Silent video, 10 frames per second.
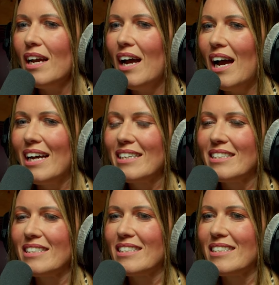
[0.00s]

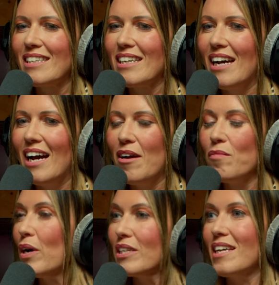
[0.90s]
And
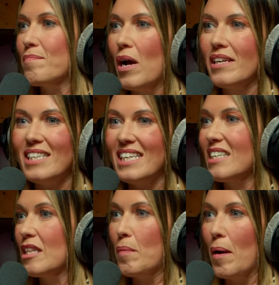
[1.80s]
worked a
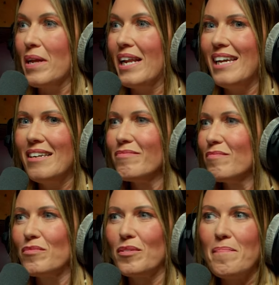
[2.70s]
season in the Premier League.
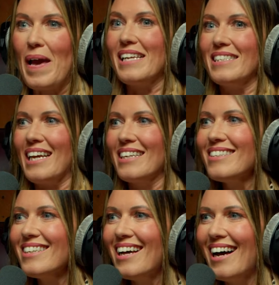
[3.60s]
It was
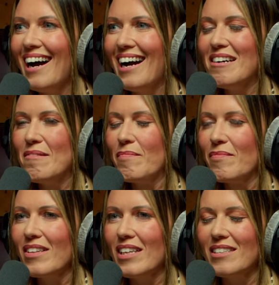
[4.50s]
amazing.
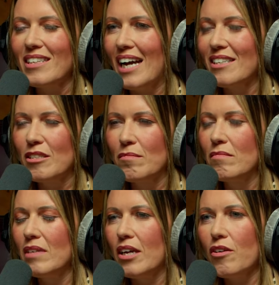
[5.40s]
Okay. Had
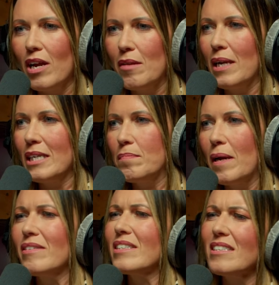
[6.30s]
some incredible
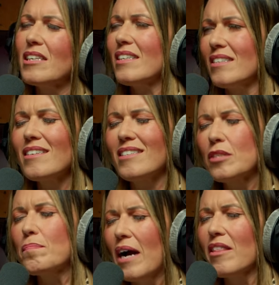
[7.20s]
experiences
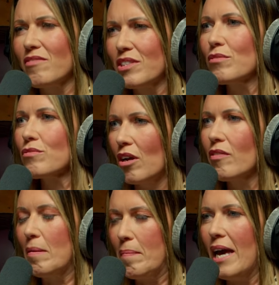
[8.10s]
despite the results
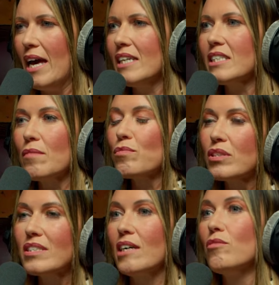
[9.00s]
on the pitch. It was
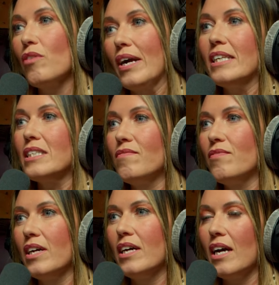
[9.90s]
still great
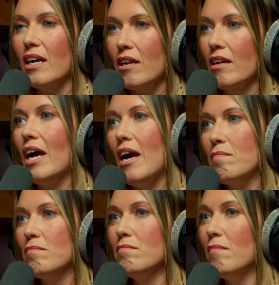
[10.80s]
for
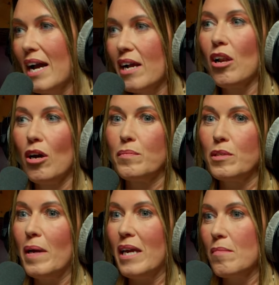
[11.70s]
my club
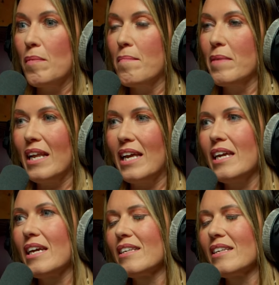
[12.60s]
to be in the Premier League.